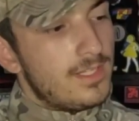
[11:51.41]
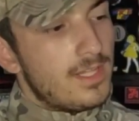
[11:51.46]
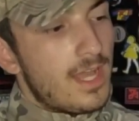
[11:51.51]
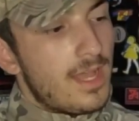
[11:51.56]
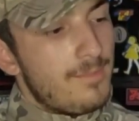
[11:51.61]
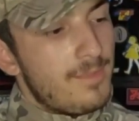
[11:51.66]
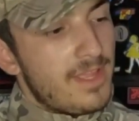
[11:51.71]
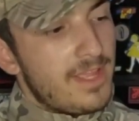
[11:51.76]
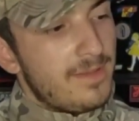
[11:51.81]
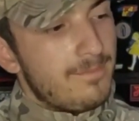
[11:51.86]
I
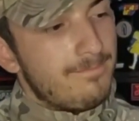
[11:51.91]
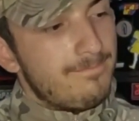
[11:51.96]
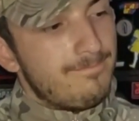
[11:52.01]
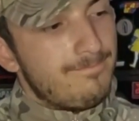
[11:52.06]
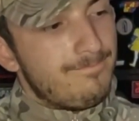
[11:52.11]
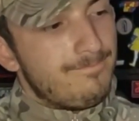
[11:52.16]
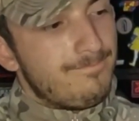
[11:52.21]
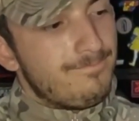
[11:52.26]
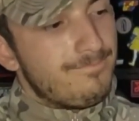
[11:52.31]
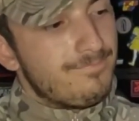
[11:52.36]
mean,
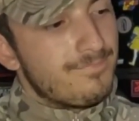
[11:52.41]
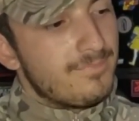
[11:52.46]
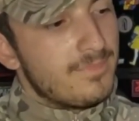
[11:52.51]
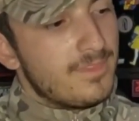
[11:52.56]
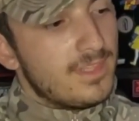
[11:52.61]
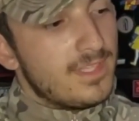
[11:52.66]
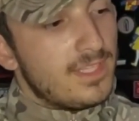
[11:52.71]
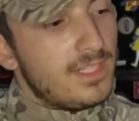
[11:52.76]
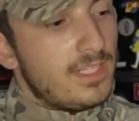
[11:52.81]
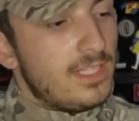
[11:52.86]

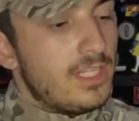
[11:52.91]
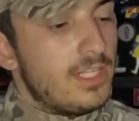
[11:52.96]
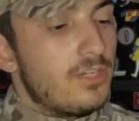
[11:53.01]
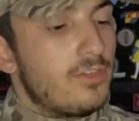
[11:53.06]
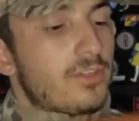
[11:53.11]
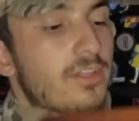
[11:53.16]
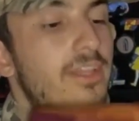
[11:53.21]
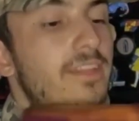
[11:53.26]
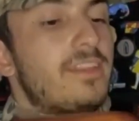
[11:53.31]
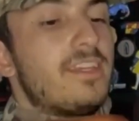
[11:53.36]

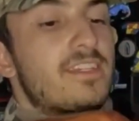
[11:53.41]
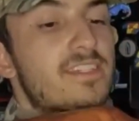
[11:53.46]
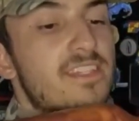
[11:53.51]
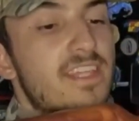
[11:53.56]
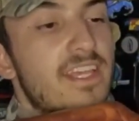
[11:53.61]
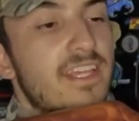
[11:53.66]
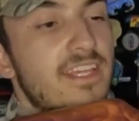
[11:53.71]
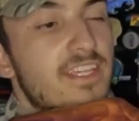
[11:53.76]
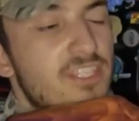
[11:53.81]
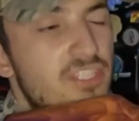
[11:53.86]
literally, this
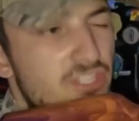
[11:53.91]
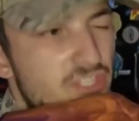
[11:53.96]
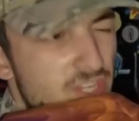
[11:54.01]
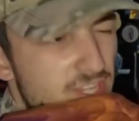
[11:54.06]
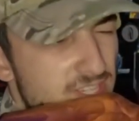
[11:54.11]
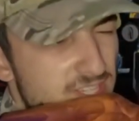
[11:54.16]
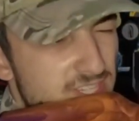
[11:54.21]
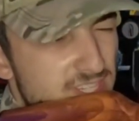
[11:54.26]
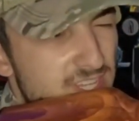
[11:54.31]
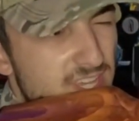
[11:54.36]
thing is
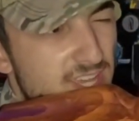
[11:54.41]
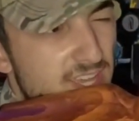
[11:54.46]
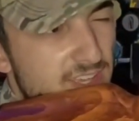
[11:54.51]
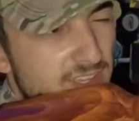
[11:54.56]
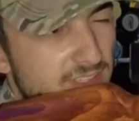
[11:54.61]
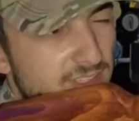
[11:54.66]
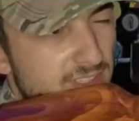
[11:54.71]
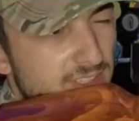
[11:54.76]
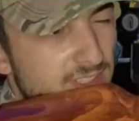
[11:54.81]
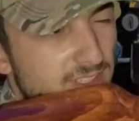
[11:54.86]
just,
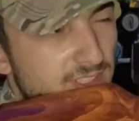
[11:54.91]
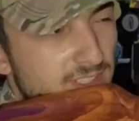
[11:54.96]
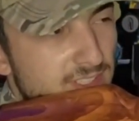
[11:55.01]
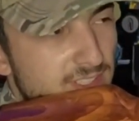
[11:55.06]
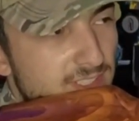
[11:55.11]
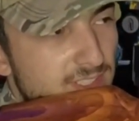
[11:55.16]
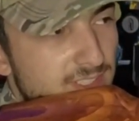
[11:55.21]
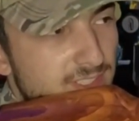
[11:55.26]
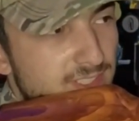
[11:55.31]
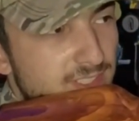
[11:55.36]

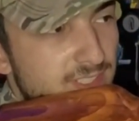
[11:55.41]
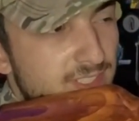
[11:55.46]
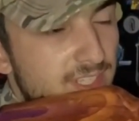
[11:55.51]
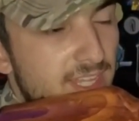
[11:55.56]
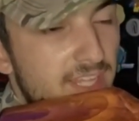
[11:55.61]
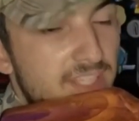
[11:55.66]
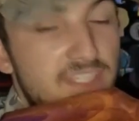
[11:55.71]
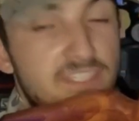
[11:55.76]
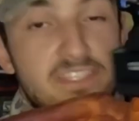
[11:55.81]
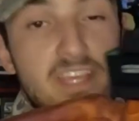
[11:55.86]

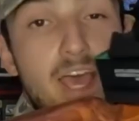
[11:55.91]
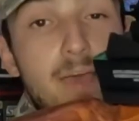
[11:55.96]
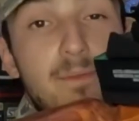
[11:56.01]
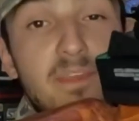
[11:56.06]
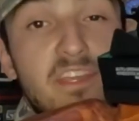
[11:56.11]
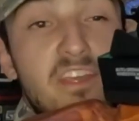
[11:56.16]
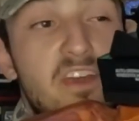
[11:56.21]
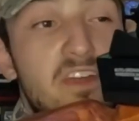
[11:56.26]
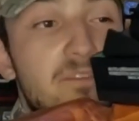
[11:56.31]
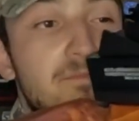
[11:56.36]
it's a Tommy
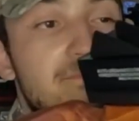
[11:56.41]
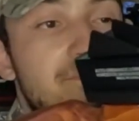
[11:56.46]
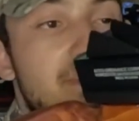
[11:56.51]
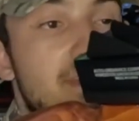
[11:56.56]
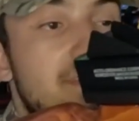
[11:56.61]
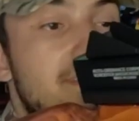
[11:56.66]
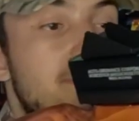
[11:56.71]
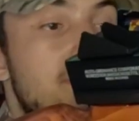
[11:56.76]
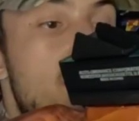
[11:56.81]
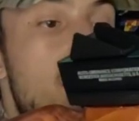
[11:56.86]
gun.
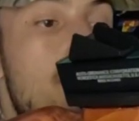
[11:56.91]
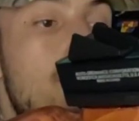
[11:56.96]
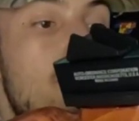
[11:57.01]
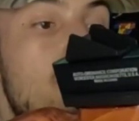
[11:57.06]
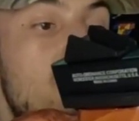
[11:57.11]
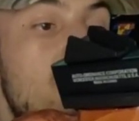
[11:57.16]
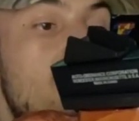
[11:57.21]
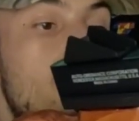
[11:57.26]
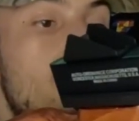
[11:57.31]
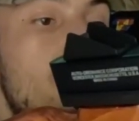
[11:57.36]
Not
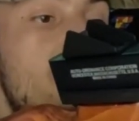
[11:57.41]
much to really